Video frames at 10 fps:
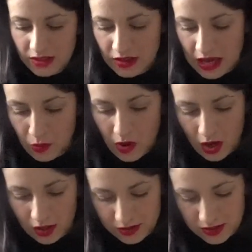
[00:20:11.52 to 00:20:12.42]
there
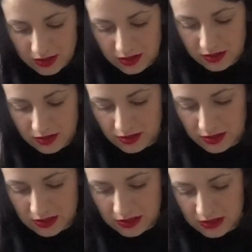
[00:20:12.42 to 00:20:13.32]
was
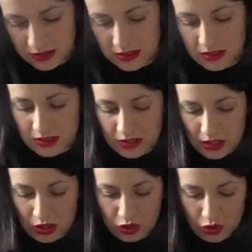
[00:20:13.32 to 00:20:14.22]

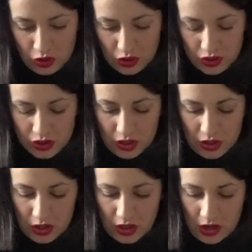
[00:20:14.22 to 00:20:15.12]
a load
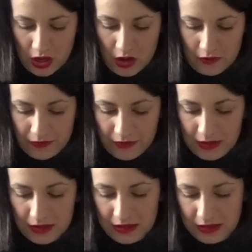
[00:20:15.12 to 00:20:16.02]
of
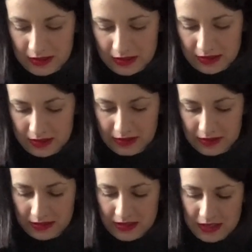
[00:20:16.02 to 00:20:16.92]

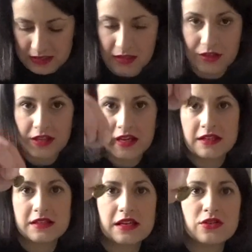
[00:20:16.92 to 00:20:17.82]
these little
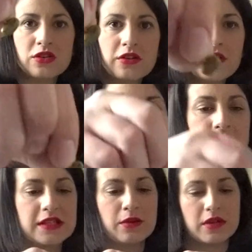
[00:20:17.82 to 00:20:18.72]
things. I don't know if you can
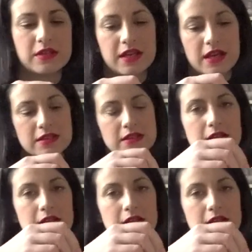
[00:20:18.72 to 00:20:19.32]
see what it says.